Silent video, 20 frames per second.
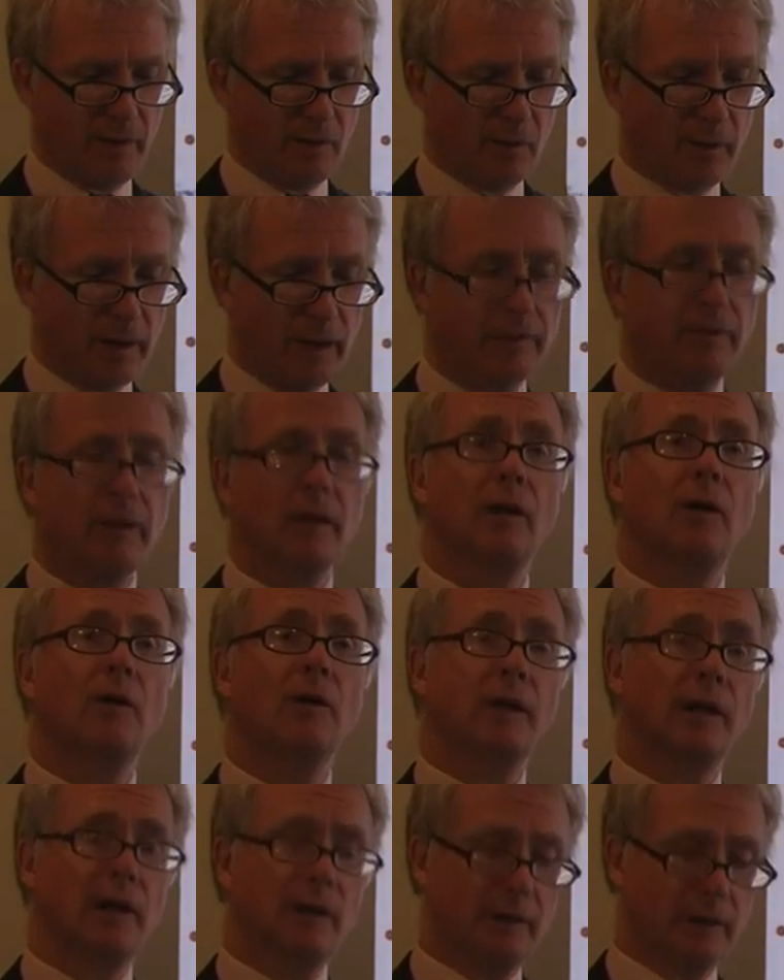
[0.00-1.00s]
We have a
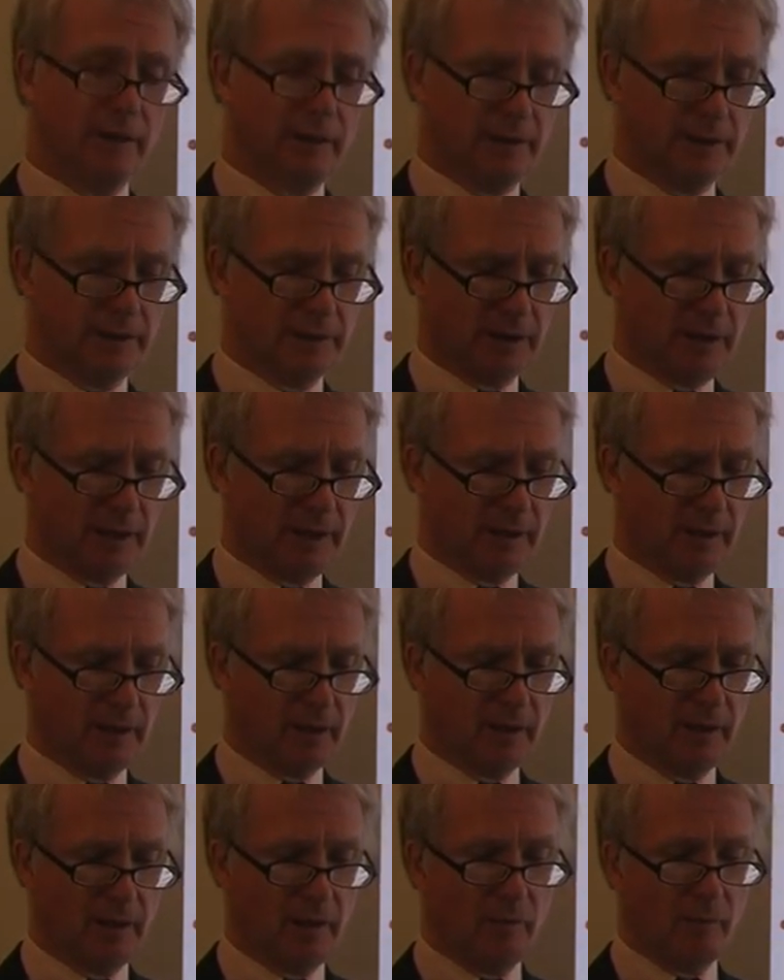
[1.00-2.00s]
long heritage seen
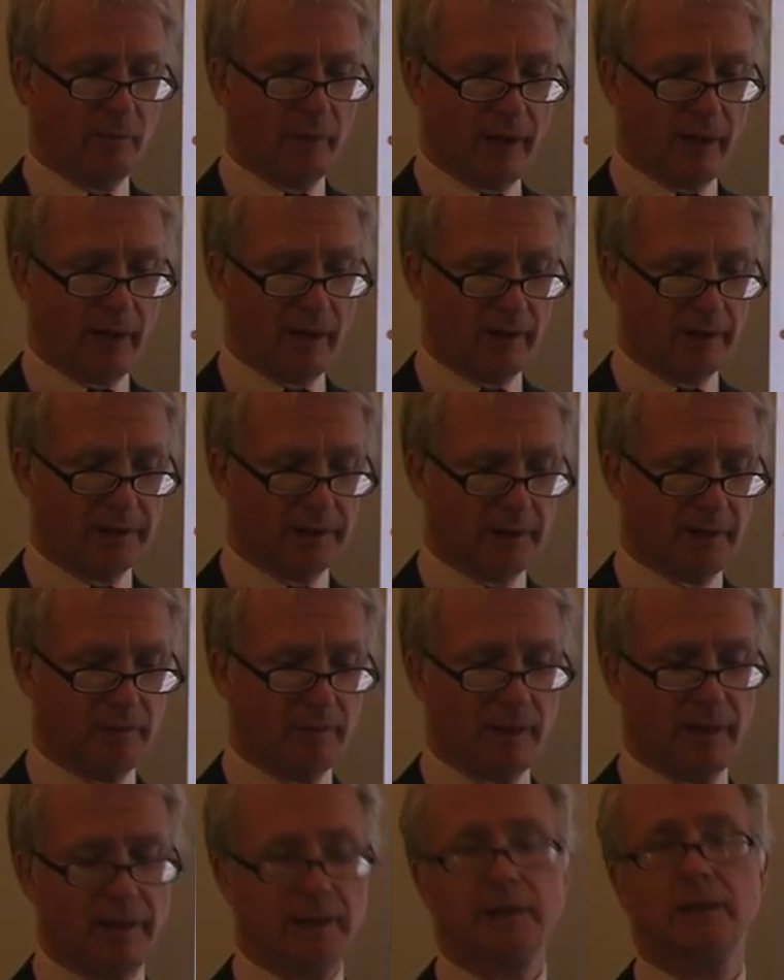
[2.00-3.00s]
in biology,
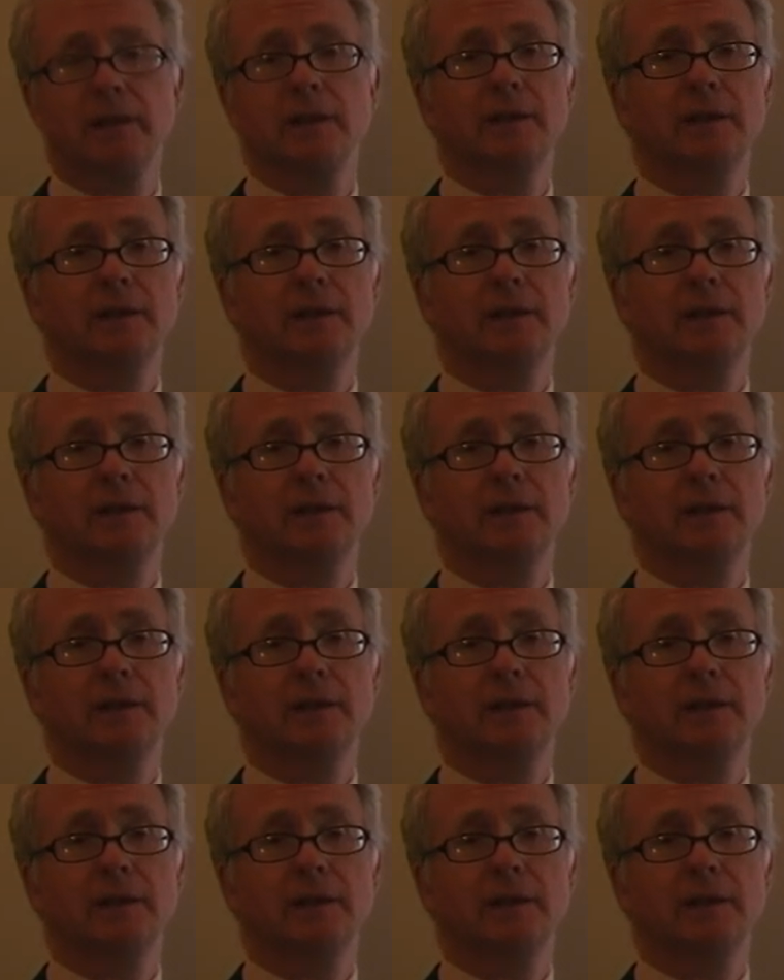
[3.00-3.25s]
medicine,